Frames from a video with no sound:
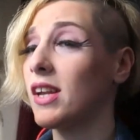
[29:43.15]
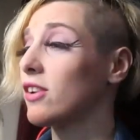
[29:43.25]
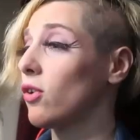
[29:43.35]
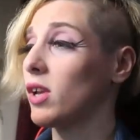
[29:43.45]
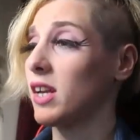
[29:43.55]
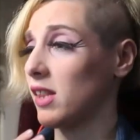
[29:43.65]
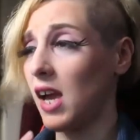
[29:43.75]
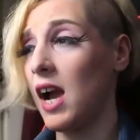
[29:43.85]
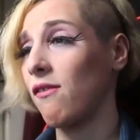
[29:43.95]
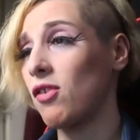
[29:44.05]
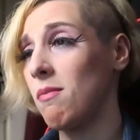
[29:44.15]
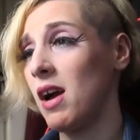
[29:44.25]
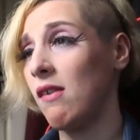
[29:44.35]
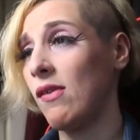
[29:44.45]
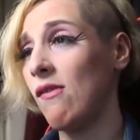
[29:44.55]
I don't like the
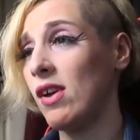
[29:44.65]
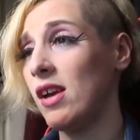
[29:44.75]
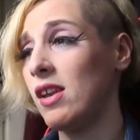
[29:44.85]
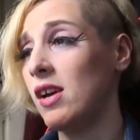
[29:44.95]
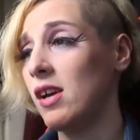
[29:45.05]
aftermath of it.